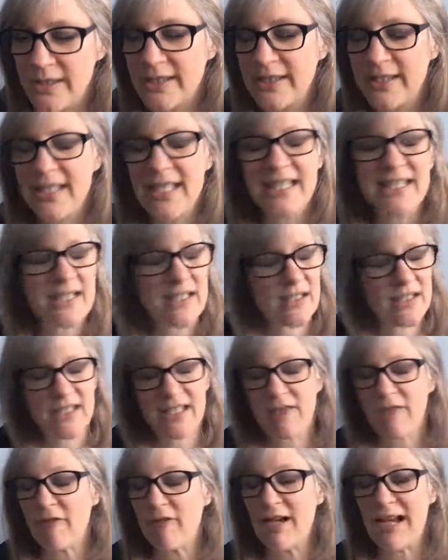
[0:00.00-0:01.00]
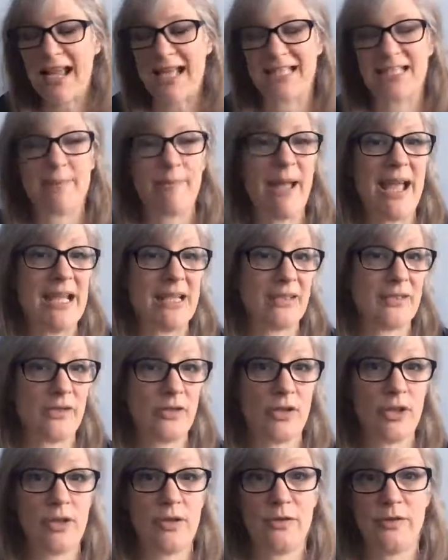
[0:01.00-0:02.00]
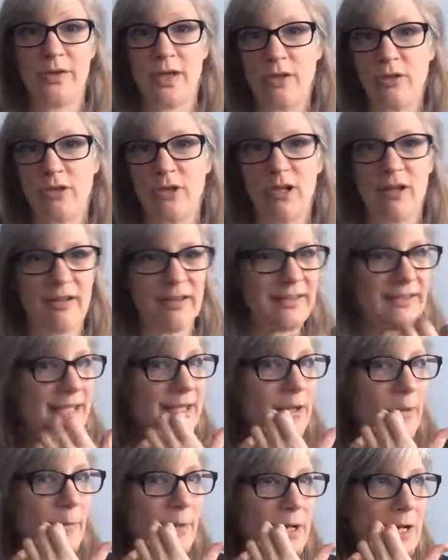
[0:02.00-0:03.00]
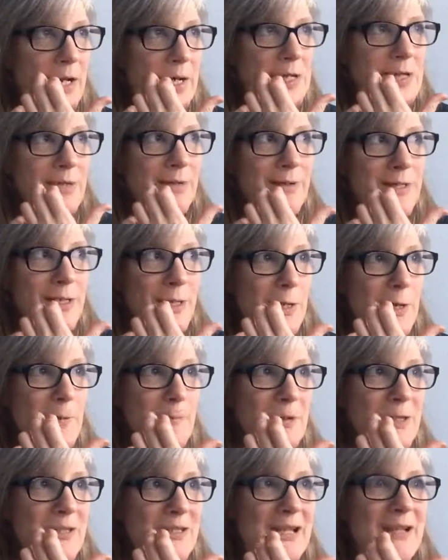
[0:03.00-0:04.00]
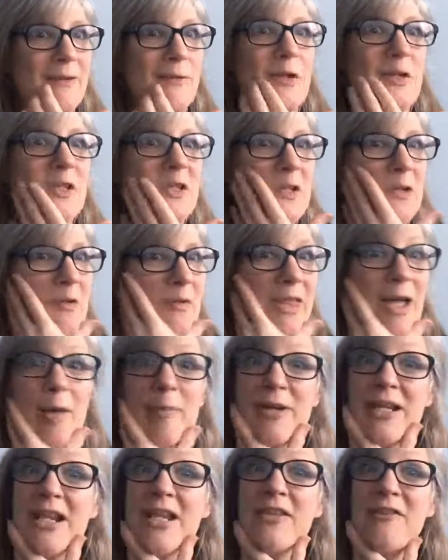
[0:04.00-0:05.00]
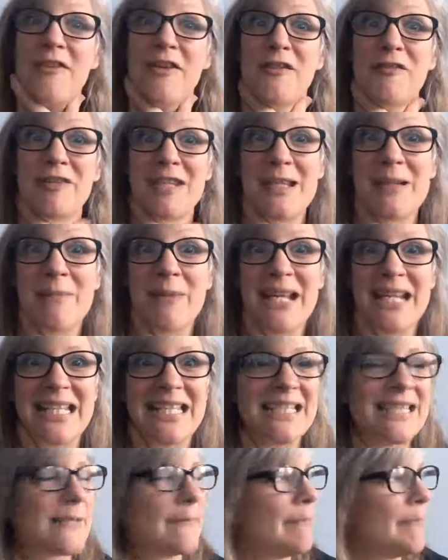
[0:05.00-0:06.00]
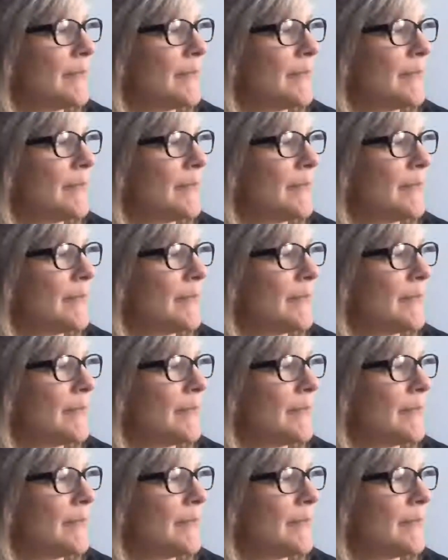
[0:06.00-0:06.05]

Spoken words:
There's different aspects to socialising. I won't go into it too much now because that'll be another 15 minutes.